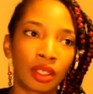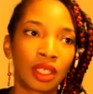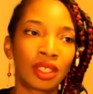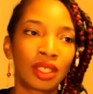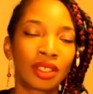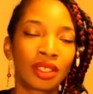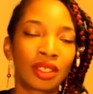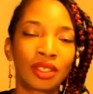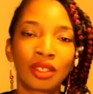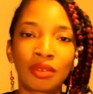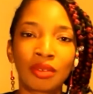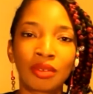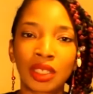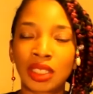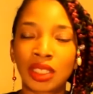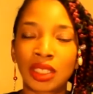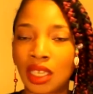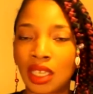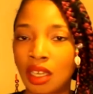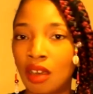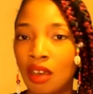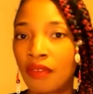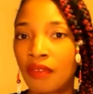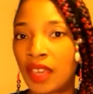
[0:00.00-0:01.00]
want to
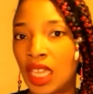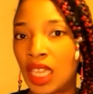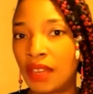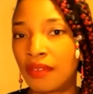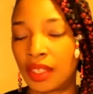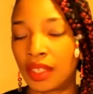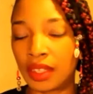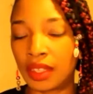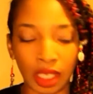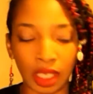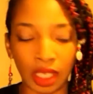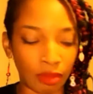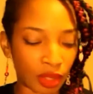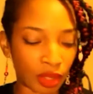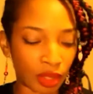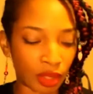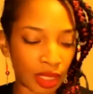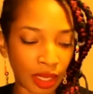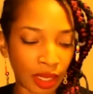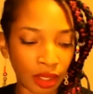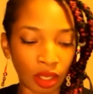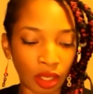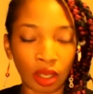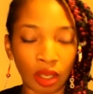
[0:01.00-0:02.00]
take off everything, but
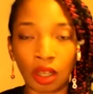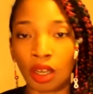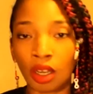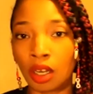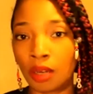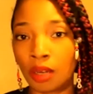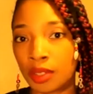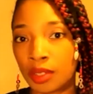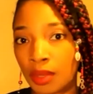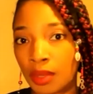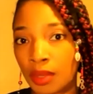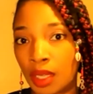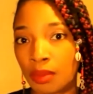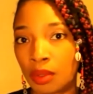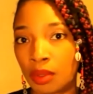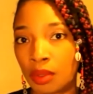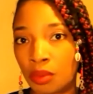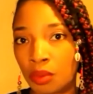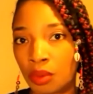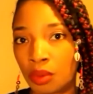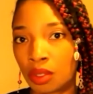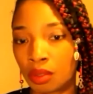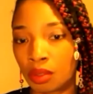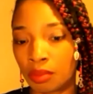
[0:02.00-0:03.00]
now your arms may be
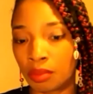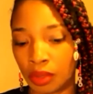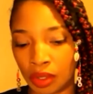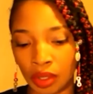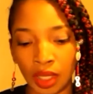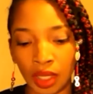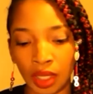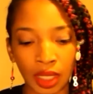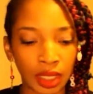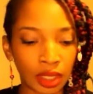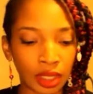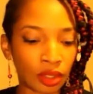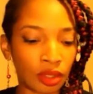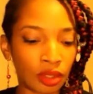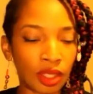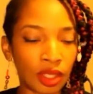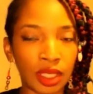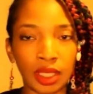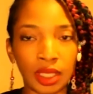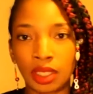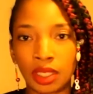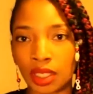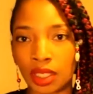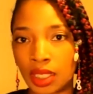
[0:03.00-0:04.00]
warmer. And so you
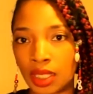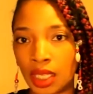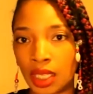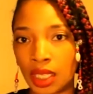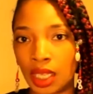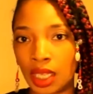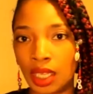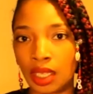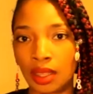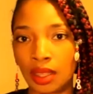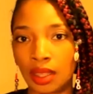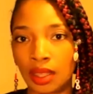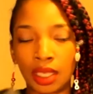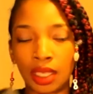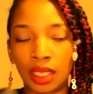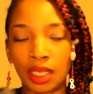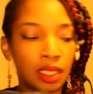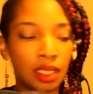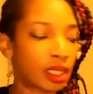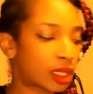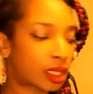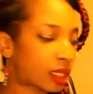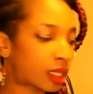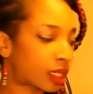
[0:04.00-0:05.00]
can just take
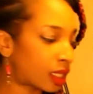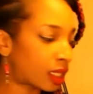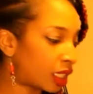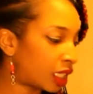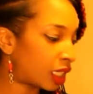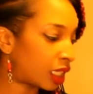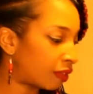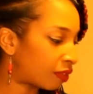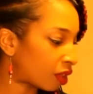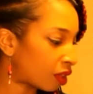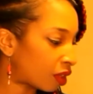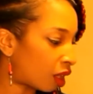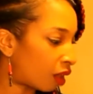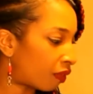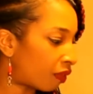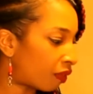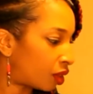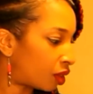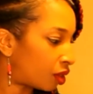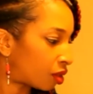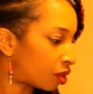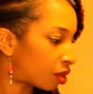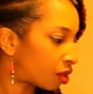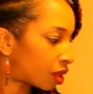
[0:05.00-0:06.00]
the sleeves off
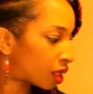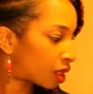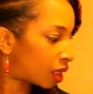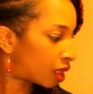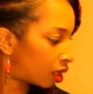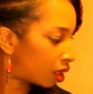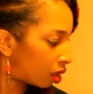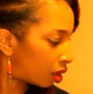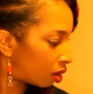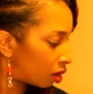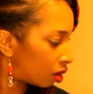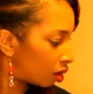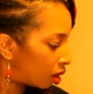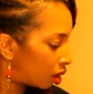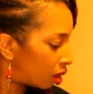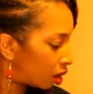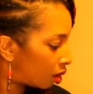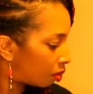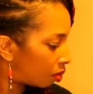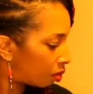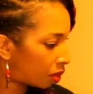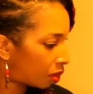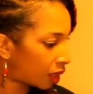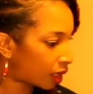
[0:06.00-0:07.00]
and you'll still
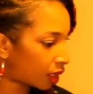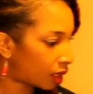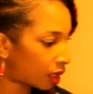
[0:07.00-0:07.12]
be